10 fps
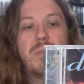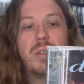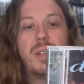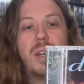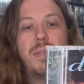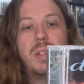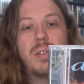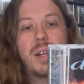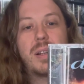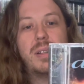Really heavy
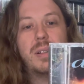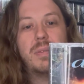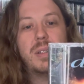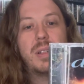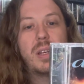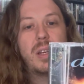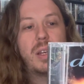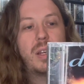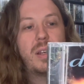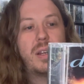track. I love it
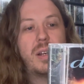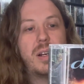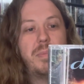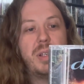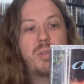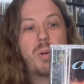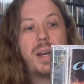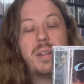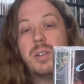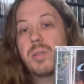uh, Be
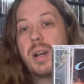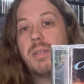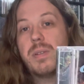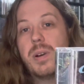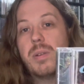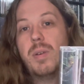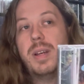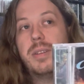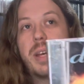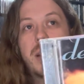Quiet and Drive Far
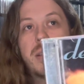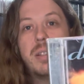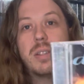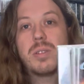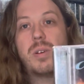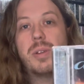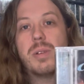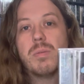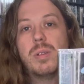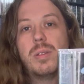Away is actually the song
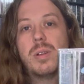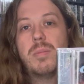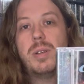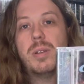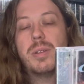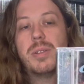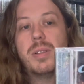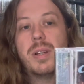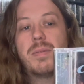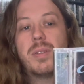that really turned me on to
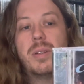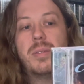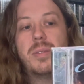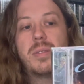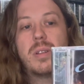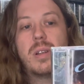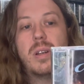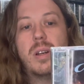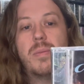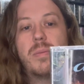Deftones.
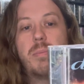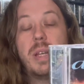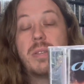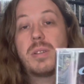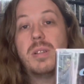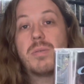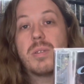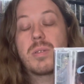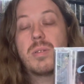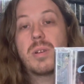Um, basically the
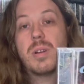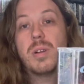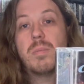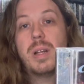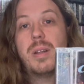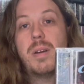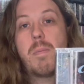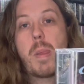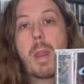first song I heard by them.